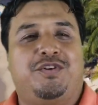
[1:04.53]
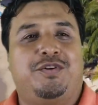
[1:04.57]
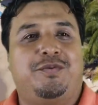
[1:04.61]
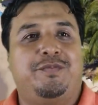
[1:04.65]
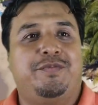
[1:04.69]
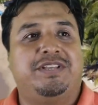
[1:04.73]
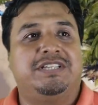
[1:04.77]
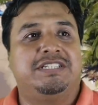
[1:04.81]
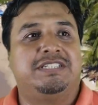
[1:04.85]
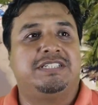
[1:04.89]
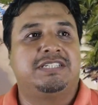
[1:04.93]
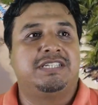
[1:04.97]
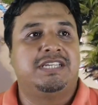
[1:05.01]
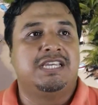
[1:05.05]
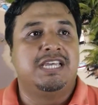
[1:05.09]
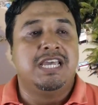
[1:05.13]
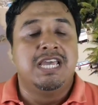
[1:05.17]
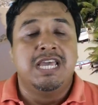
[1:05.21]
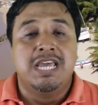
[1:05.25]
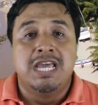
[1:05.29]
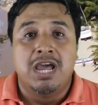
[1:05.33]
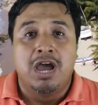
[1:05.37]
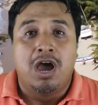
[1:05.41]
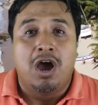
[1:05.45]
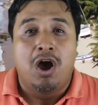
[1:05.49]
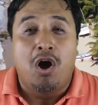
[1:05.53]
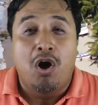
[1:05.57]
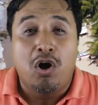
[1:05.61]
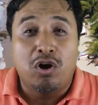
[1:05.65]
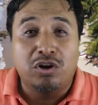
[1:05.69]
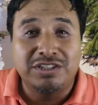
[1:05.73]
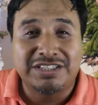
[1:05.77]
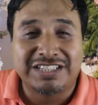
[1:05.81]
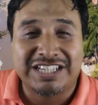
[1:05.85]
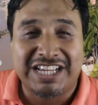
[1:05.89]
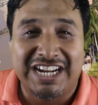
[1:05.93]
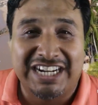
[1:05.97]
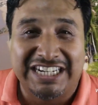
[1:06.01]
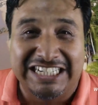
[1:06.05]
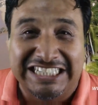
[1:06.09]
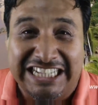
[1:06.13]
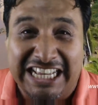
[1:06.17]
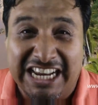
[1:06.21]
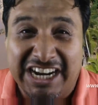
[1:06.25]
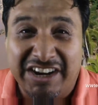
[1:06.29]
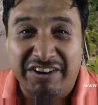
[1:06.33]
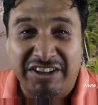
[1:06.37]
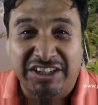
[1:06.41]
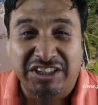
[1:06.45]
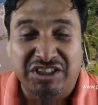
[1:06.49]
for me is, Oscar,
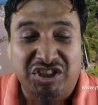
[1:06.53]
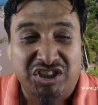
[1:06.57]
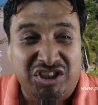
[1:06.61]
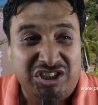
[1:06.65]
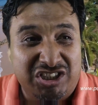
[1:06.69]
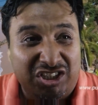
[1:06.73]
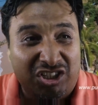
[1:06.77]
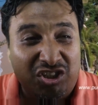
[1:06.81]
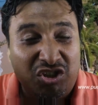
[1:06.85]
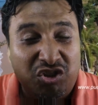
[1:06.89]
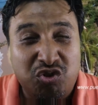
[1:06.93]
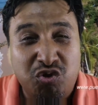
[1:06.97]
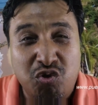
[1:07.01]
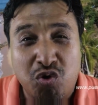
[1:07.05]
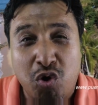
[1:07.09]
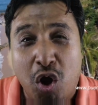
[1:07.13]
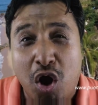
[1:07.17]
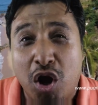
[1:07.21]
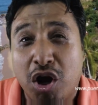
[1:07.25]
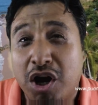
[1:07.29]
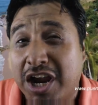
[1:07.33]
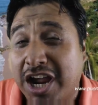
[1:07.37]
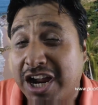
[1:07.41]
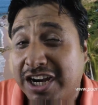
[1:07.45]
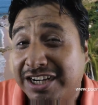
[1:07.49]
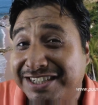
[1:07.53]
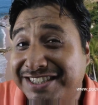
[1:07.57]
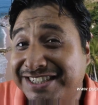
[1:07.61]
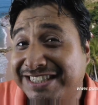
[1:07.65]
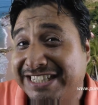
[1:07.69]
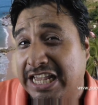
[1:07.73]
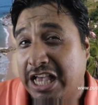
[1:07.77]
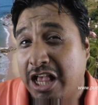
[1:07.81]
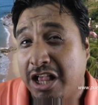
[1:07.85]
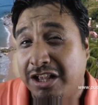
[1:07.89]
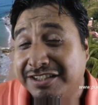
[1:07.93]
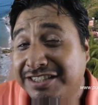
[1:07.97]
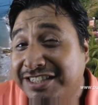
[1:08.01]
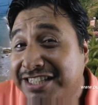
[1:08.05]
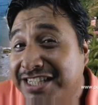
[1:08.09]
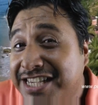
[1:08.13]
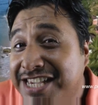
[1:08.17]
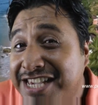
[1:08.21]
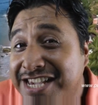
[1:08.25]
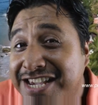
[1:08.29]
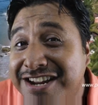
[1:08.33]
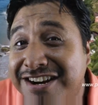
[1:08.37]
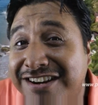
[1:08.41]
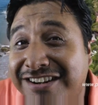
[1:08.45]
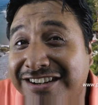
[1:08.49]
there is drug cartels
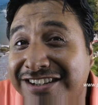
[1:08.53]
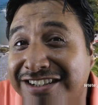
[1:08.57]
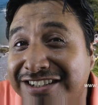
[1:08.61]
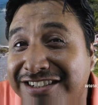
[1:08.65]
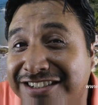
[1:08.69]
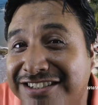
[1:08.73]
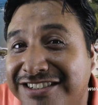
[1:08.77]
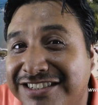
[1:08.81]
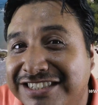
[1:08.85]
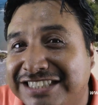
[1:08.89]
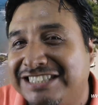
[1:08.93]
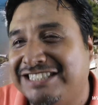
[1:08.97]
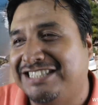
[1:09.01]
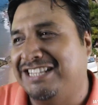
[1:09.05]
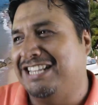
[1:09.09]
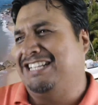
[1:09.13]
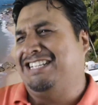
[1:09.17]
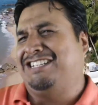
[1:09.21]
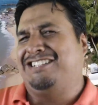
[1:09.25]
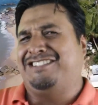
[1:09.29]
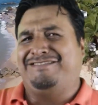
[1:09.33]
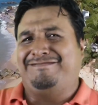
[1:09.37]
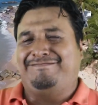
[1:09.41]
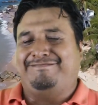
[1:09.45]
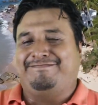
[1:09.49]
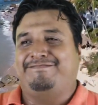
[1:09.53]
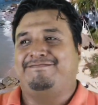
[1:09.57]
here. It's like,